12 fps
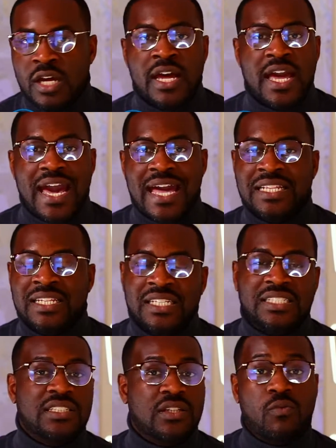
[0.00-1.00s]
And this is
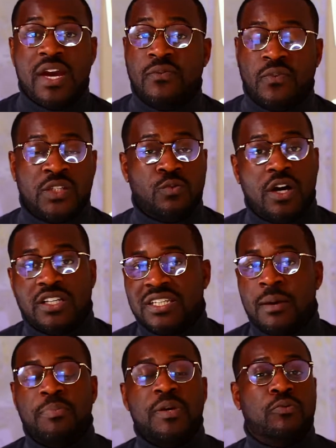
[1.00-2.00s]
the way things work. Some
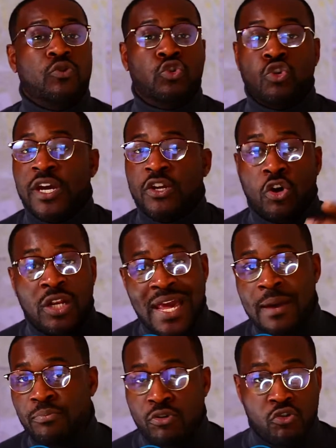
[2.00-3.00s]
people join online
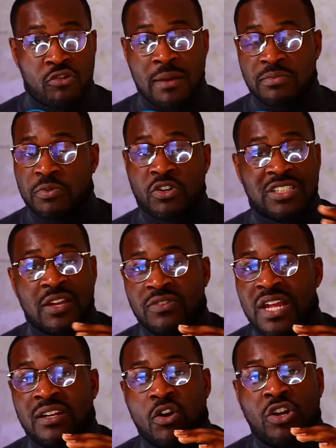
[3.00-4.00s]
programs because they've done
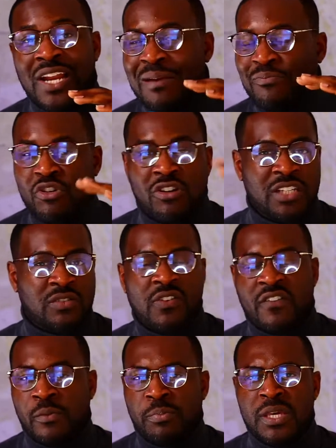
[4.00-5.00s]
online programs with other
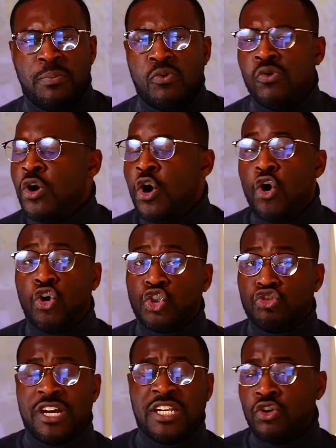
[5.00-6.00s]
people or
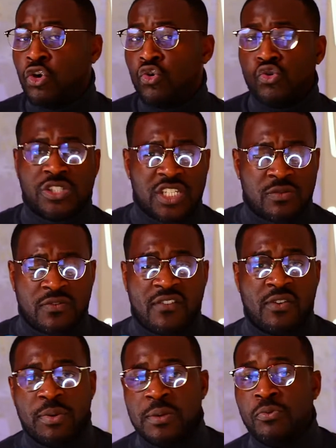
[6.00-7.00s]
training or courses with other
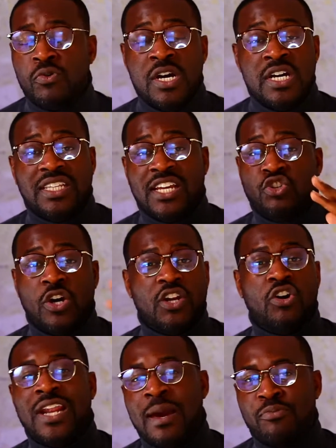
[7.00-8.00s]
people. They join
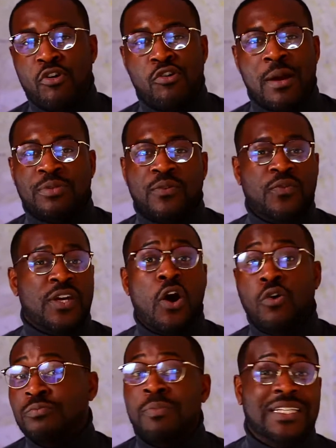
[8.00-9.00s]
online programs and think, oh,
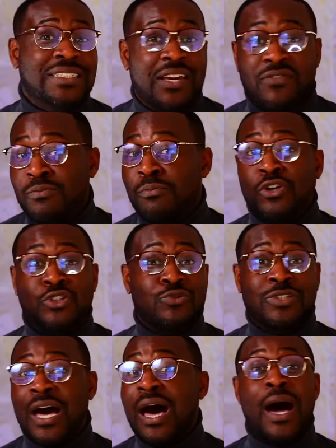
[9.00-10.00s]
my 7 modules are
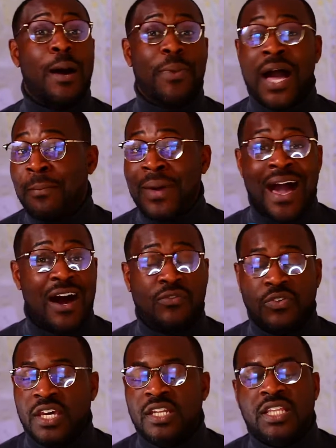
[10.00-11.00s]
up, I'm out of
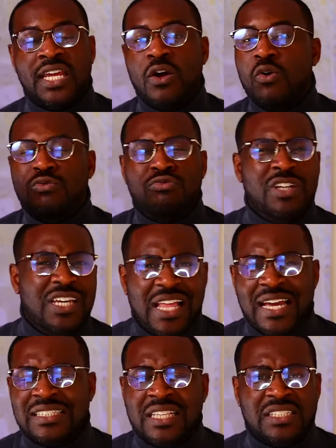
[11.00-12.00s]
here. They don't realize,
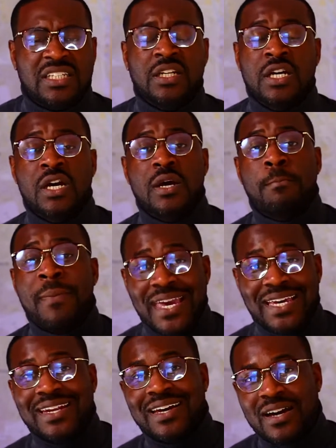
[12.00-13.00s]
listen, making
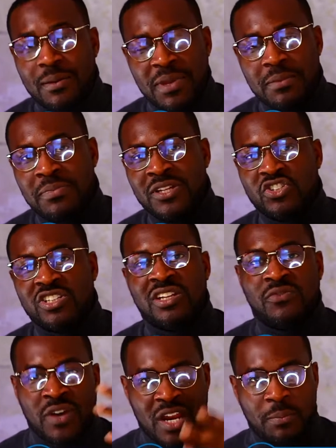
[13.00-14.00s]
a commitment to
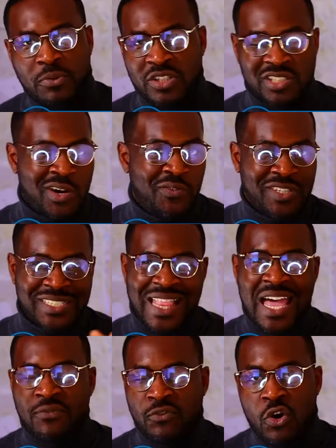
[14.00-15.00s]
develop yourself is
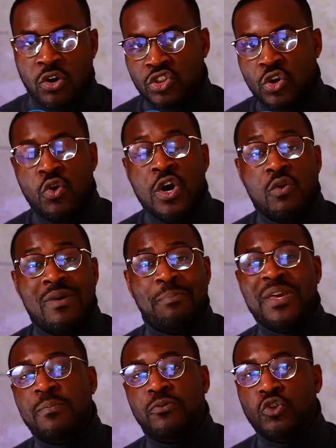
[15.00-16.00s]
lifelong. So when
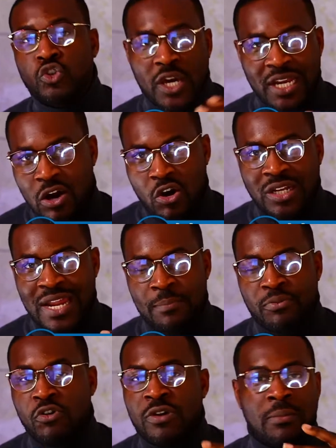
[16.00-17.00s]
people join our online
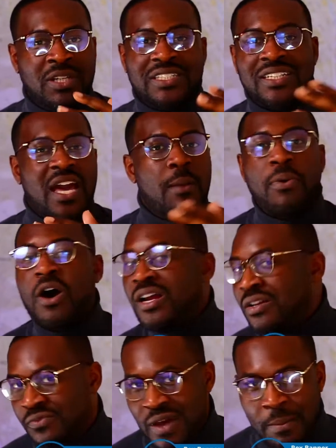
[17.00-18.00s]
program, listen, they're a part of the
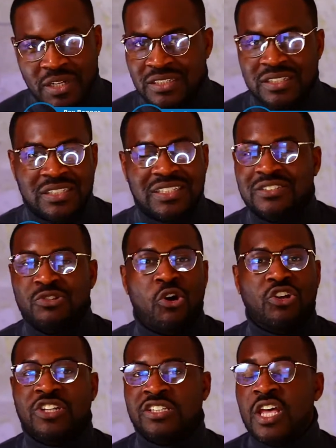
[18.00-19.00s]
family. This is not
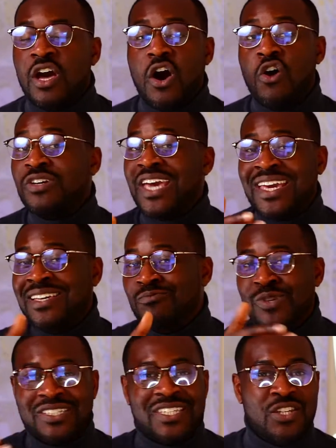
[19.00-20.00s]
just, okay, we
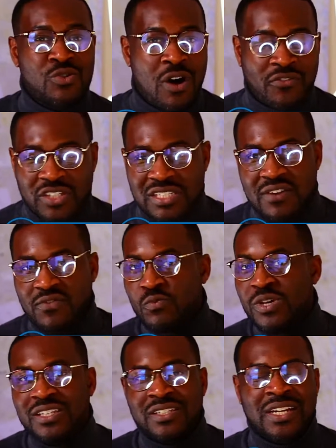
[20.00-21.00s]
see you after 7
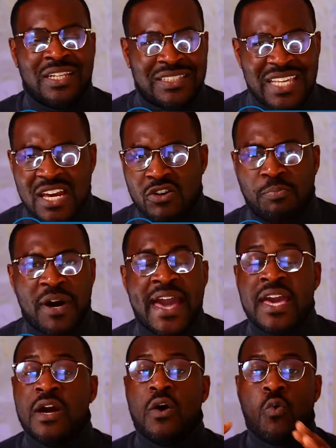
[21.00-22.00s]
weeks and then say goodbye.
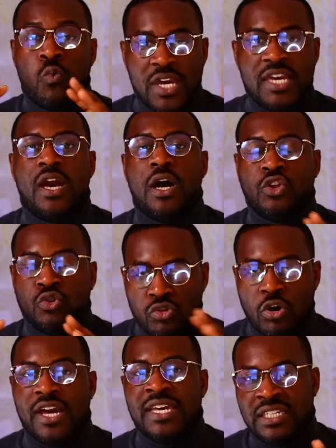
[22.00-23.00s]
We do not
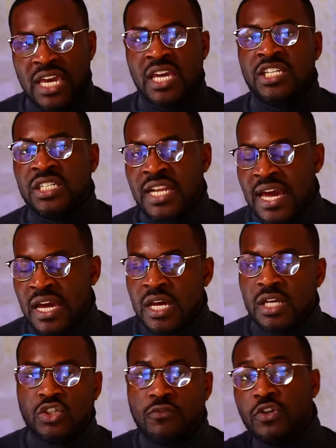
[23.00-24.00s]
engage in that. So
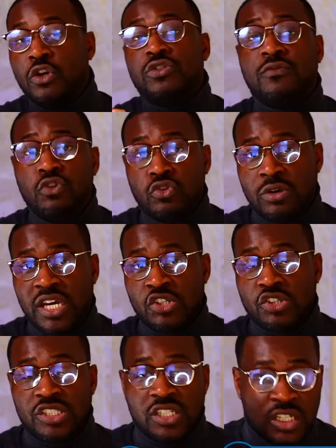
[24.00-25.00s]
for those of you who are
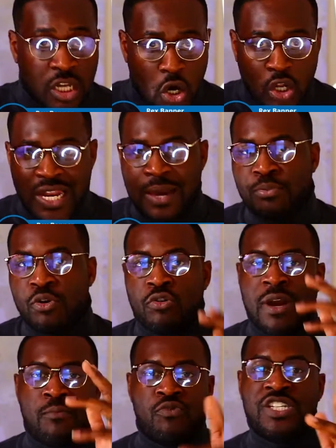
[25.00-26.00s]
interested in our online program,
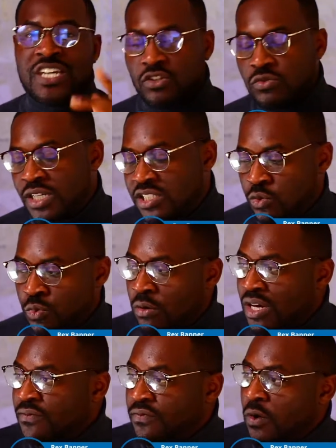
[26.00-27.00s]
reach out to us as well,
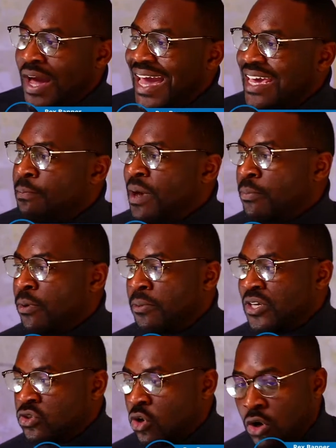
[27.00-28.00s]

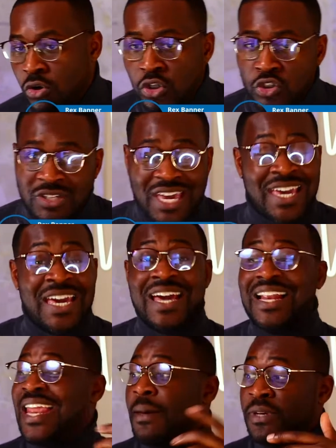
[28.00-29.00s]
info@impactproperties.co.uk.
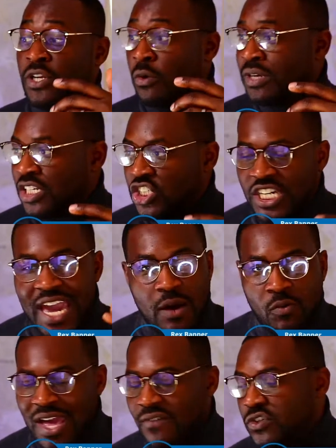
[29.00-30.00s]
Let me know in the chat,
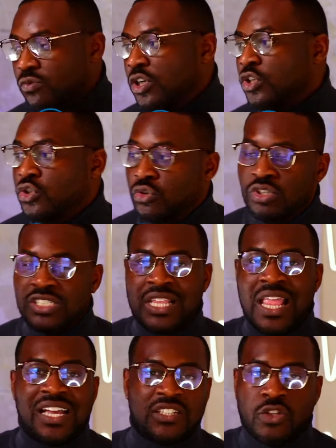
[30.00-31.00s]
whatever you want to do, just let
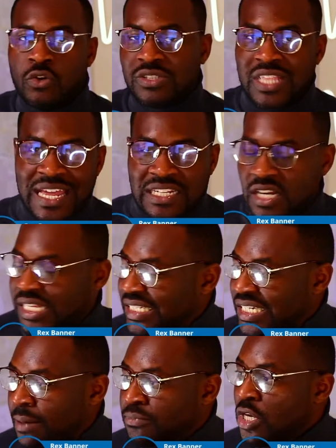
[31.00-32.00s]
us know, slide in our
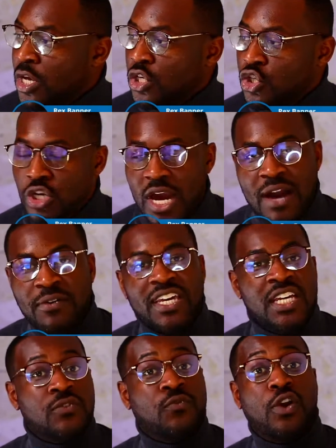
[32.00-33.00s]
DMs. You know how it is.
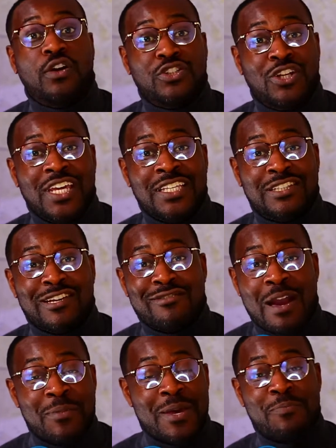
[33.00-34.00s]
Follow us on Instagram,
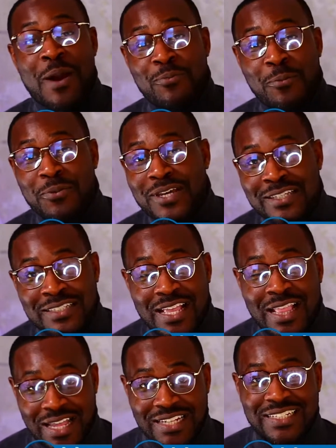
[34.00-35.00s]
Impact Properties
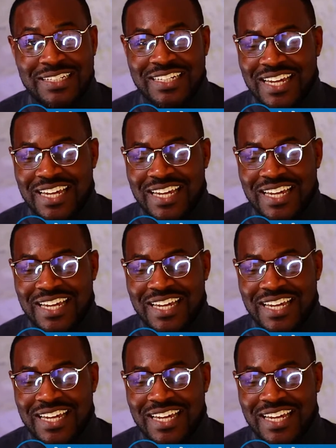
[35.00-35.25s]
London.